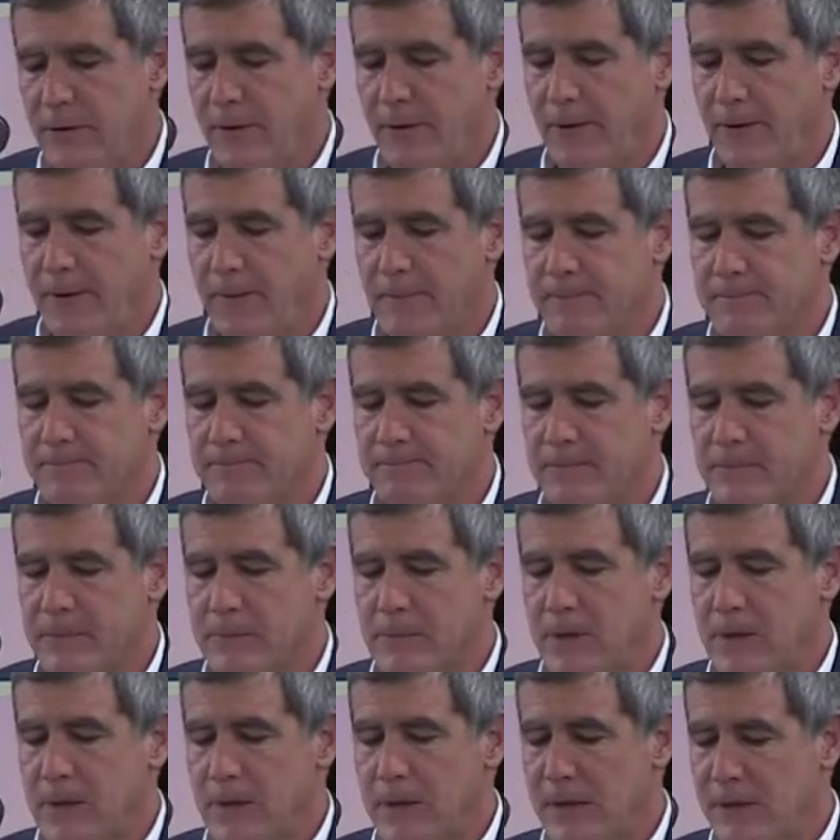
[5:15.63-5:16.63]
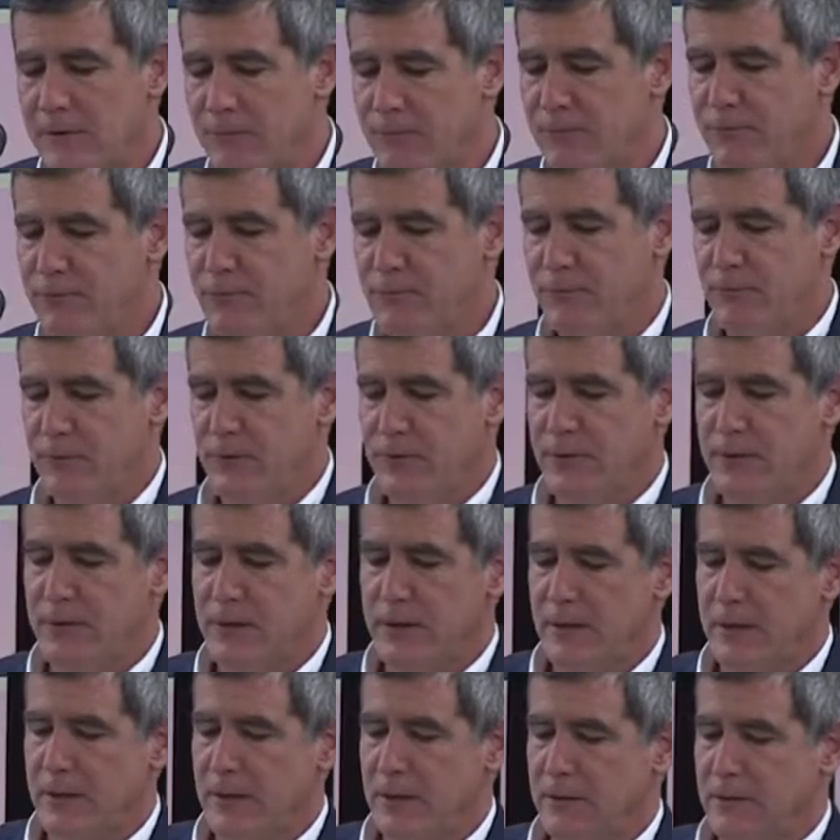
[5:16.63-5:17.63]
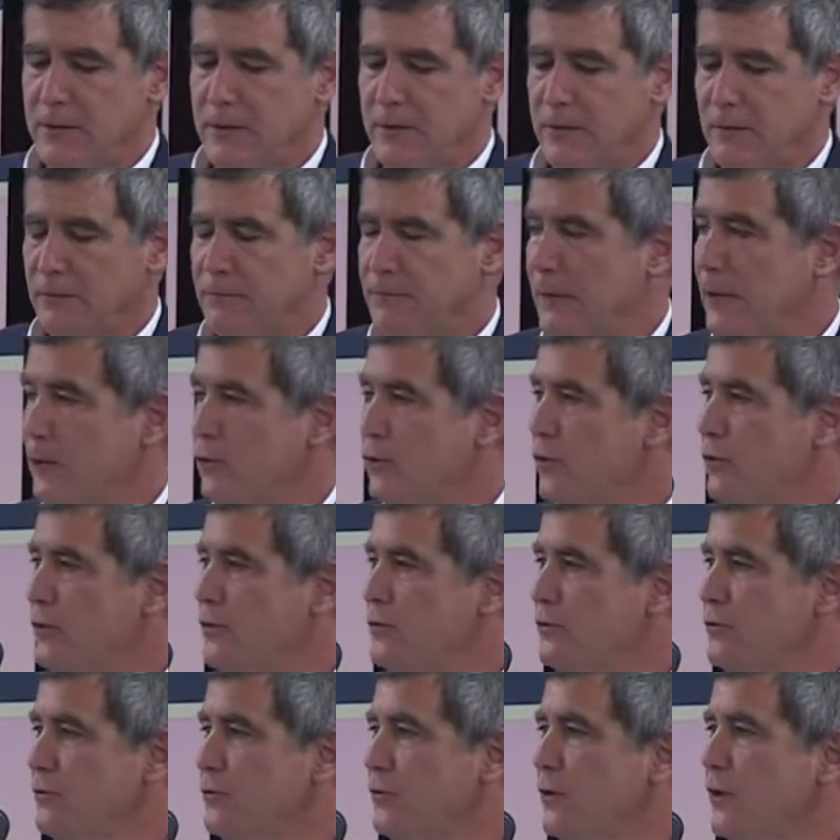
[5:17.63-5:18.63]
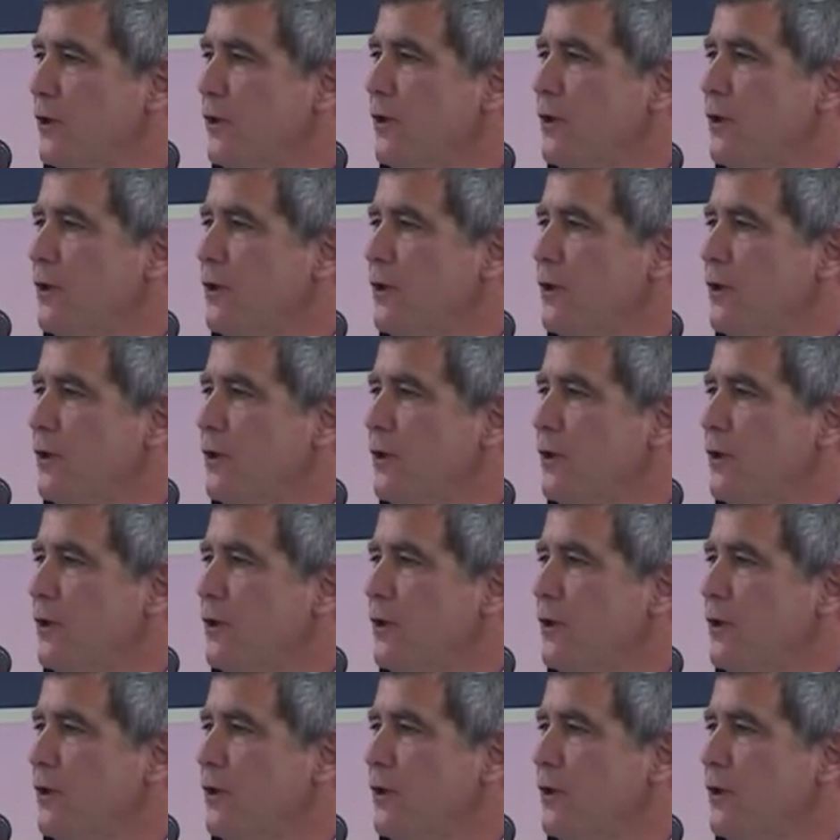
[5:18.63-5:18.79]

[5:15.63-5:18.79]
um, if, the, if they couldn't